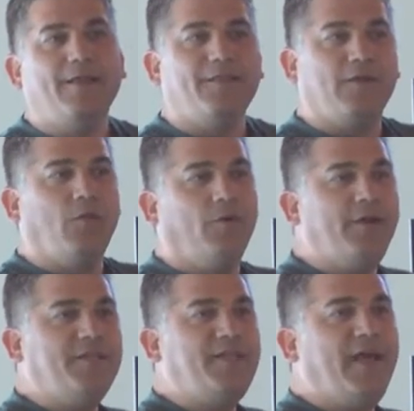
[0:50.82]
The
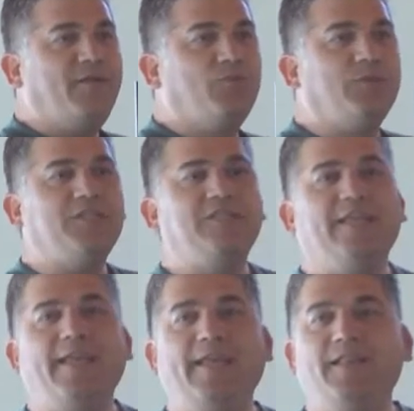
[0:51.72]
chlorine tabs will just
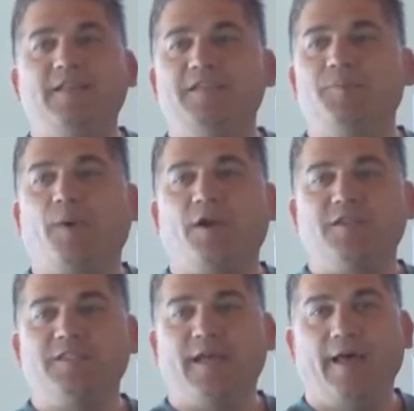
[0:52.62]
eat these
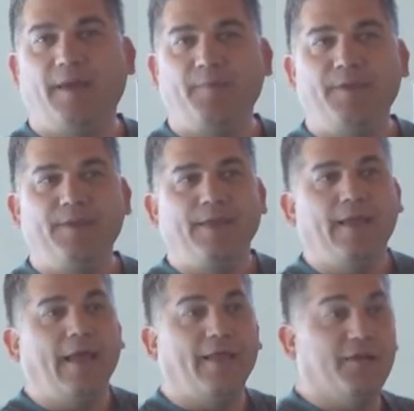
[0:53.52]
parts up.
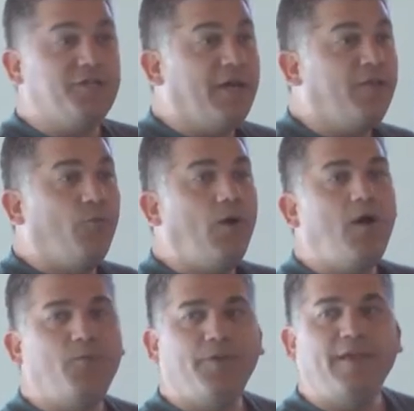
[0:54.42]
And there's nothing
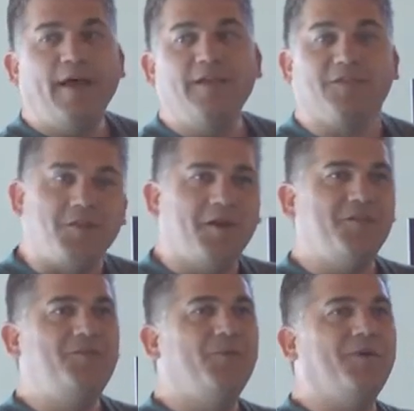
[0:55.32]
wrong with that as long
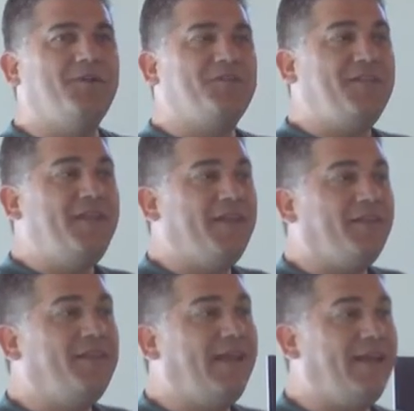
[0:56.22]
as you
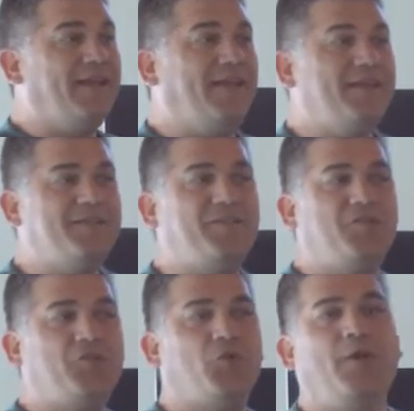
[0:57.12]
understand that it is
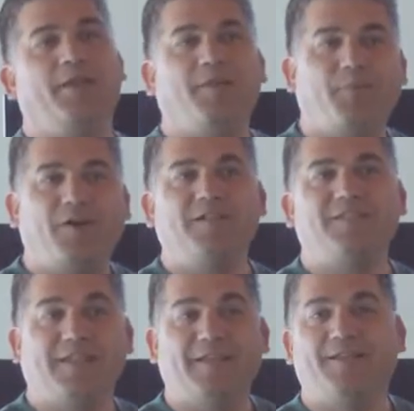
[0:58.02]
destroying the
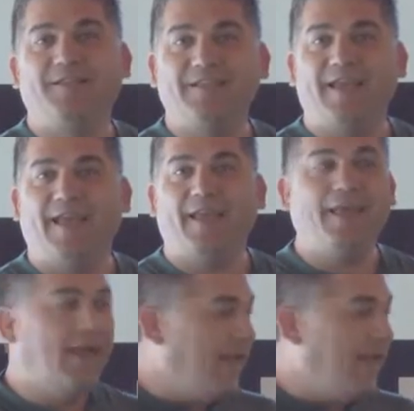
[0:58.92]
parts in the tank.